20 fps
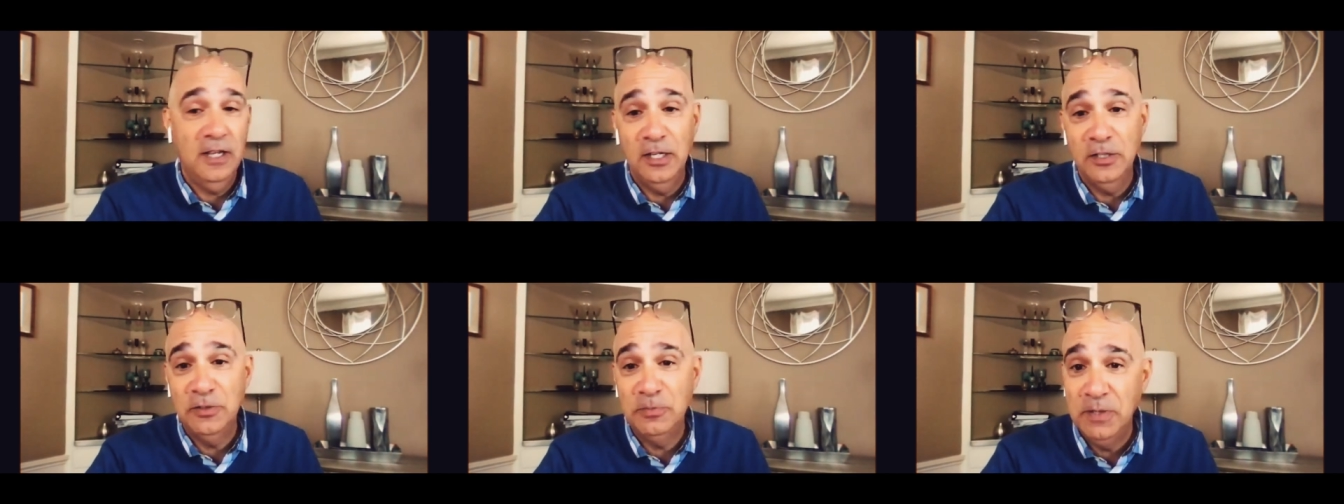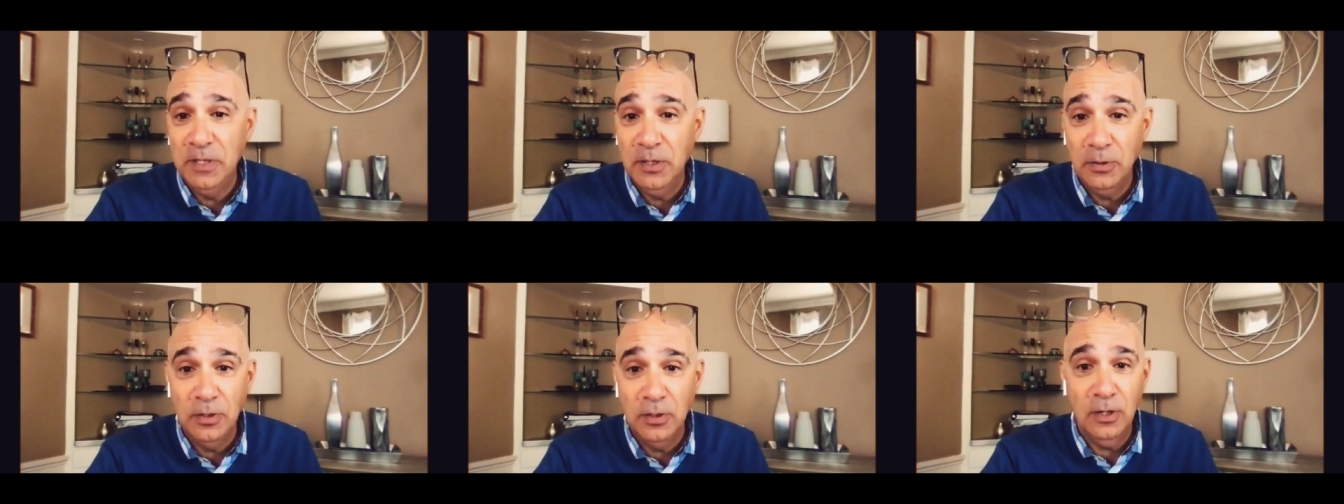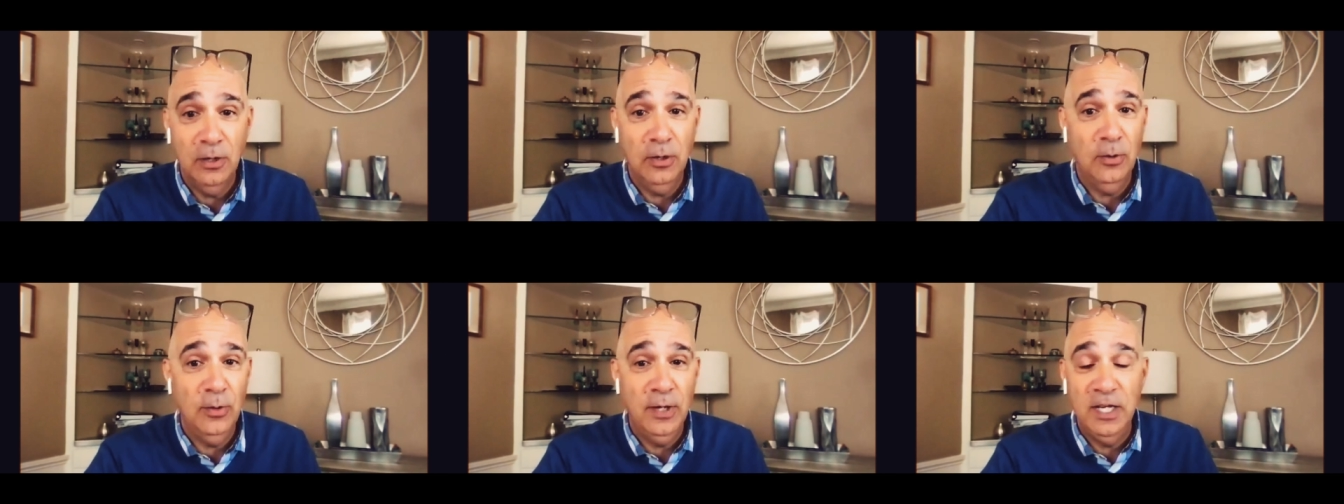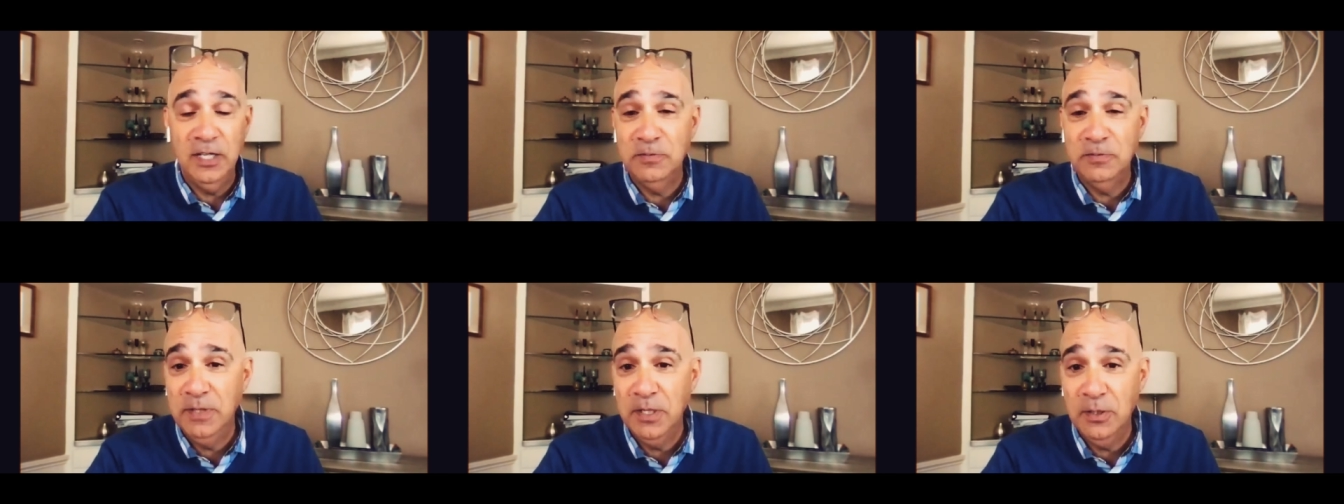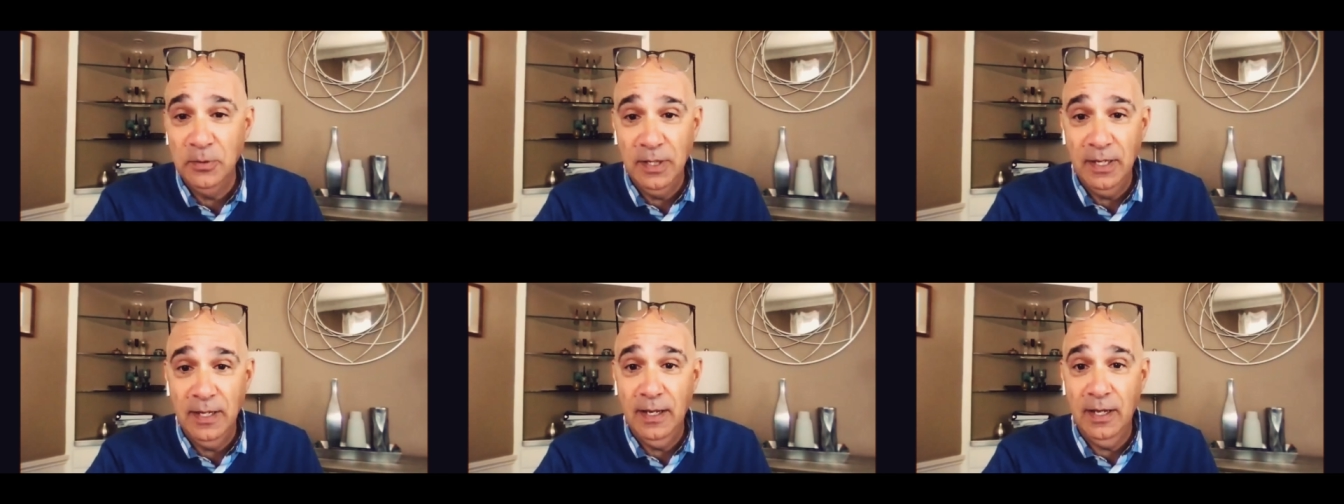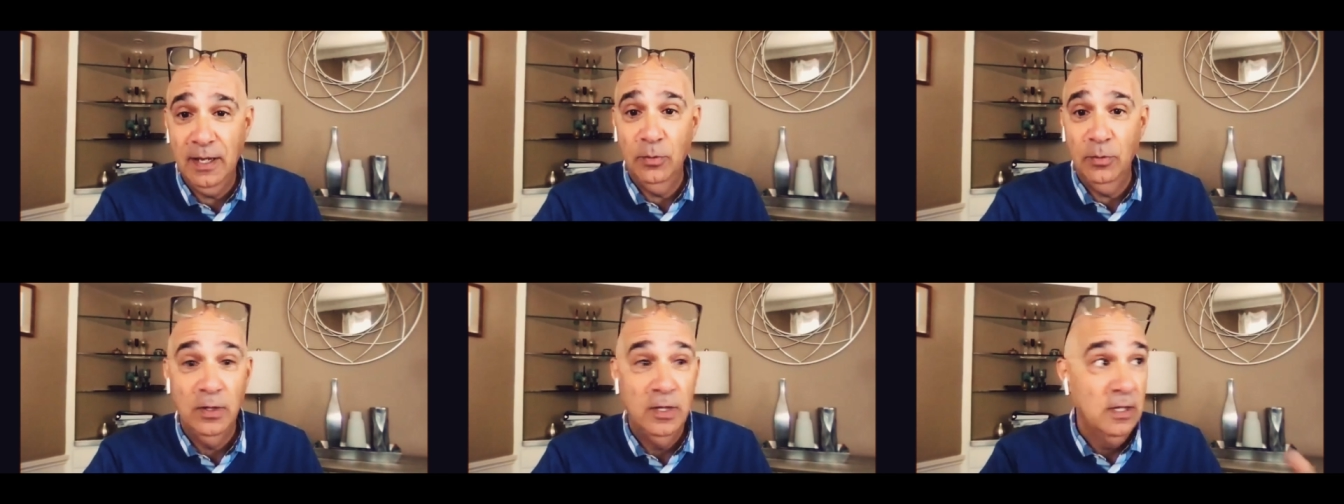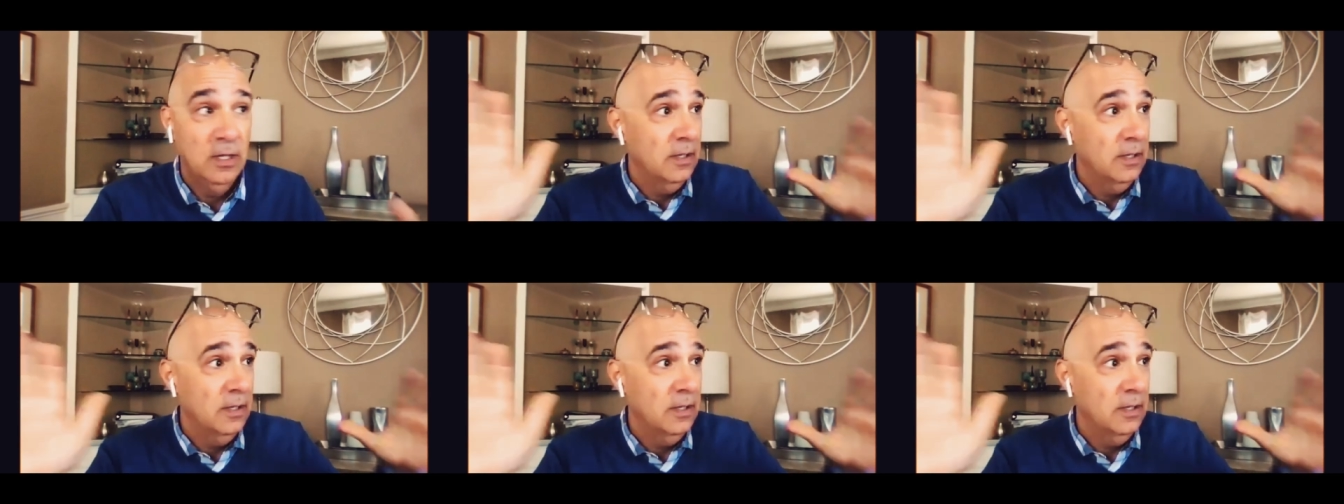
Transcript: HBO Go, HBO Now.